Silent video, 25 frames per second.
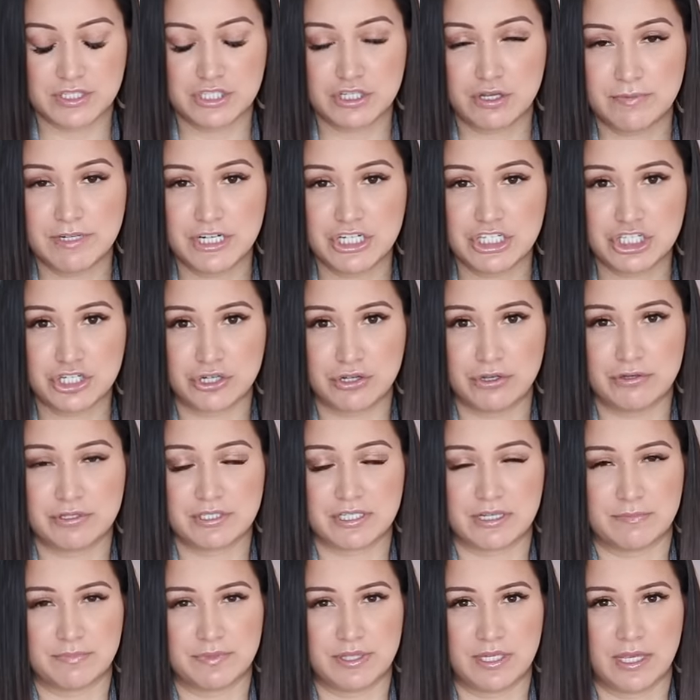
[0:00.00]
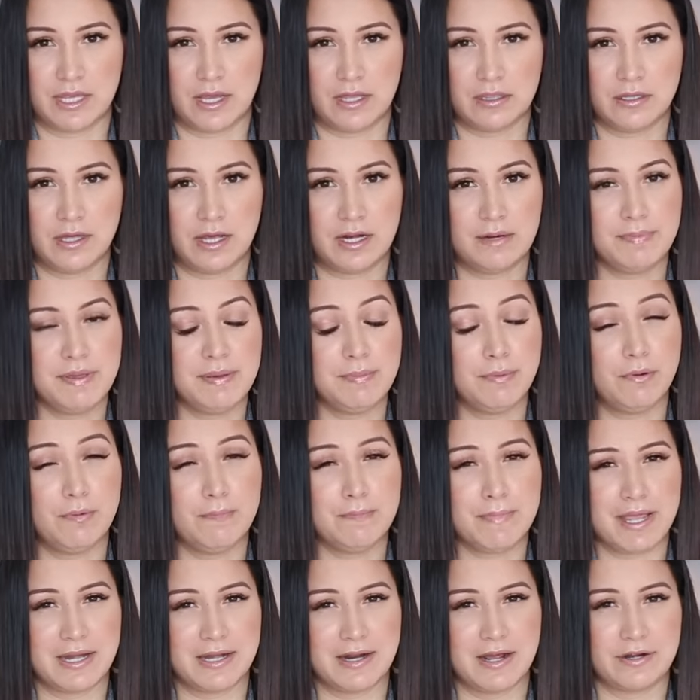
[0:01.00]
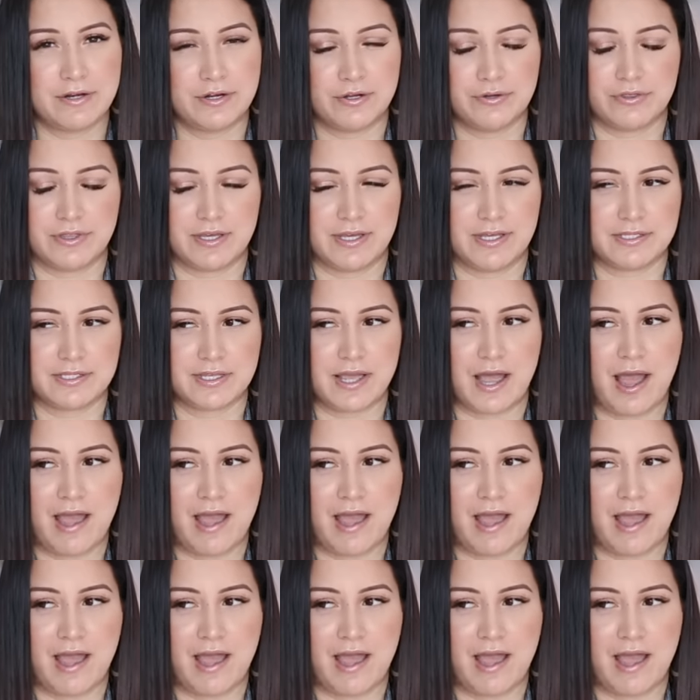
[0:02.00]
So I'm gonna show you something. A lot of people may not know this.